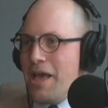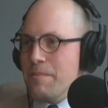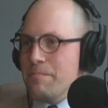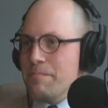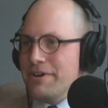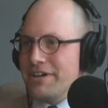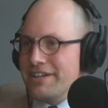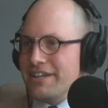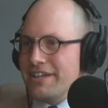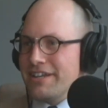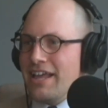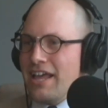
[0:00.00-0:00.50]

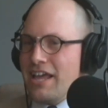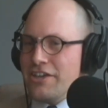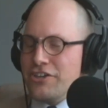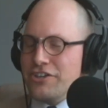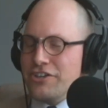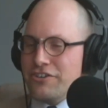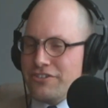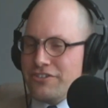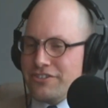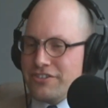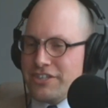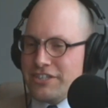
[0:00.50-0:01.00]
but
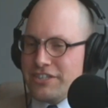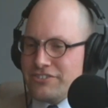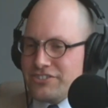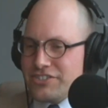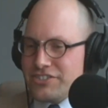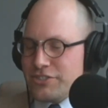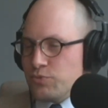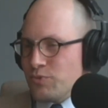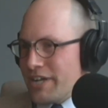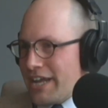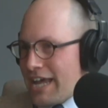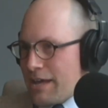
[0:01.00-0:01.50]
that's
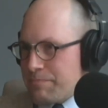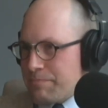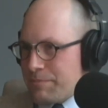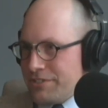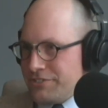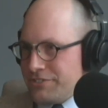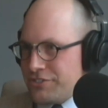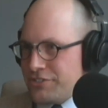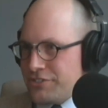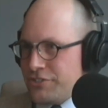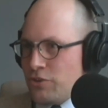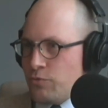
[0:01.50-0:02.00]
just what
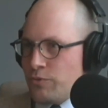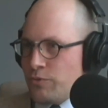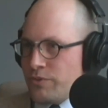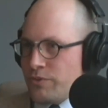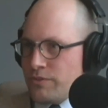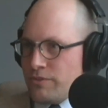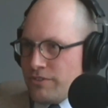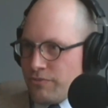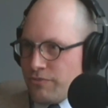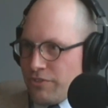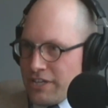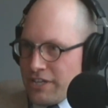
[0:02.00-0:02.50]
happens.
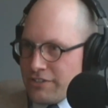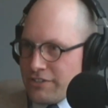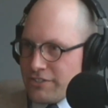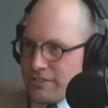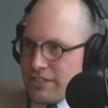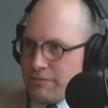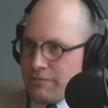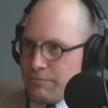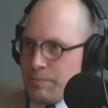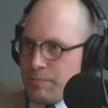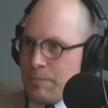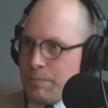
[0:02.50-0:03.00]
And
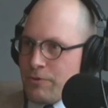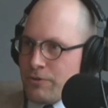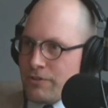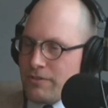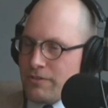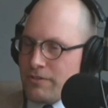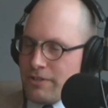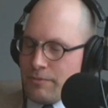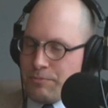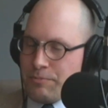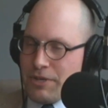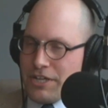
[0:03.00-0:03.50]

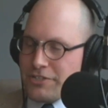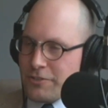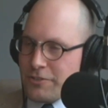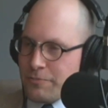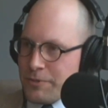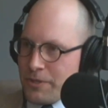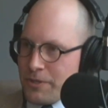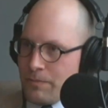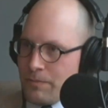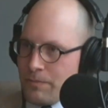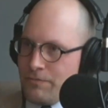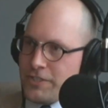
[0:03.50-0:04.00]
places
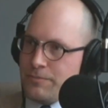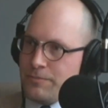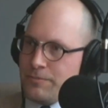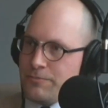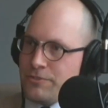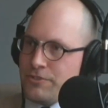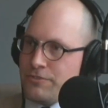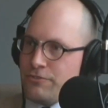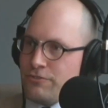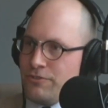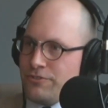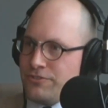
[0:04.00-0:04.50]
become victims
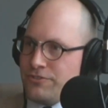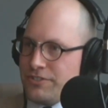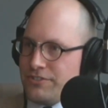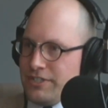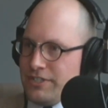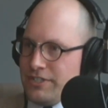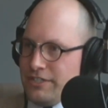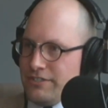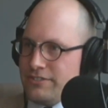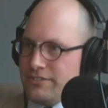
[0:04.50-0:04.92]
of their own success.